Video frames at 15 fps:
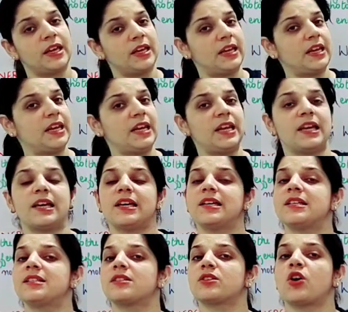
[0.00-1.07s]
he
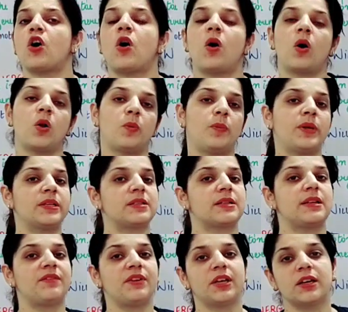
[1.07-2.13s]
is always
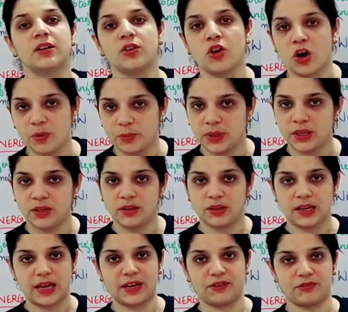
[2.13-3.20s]
living a
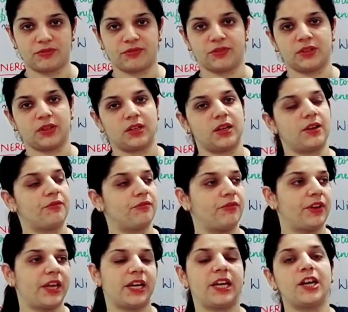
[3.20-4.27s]
normal life, a
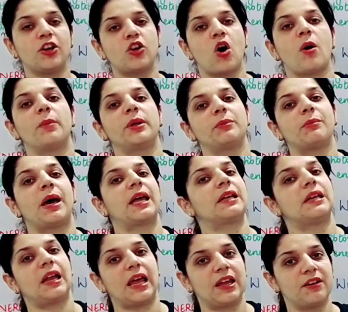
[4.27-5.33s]
very common
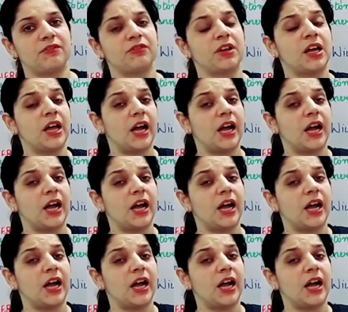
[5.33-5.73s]
man life,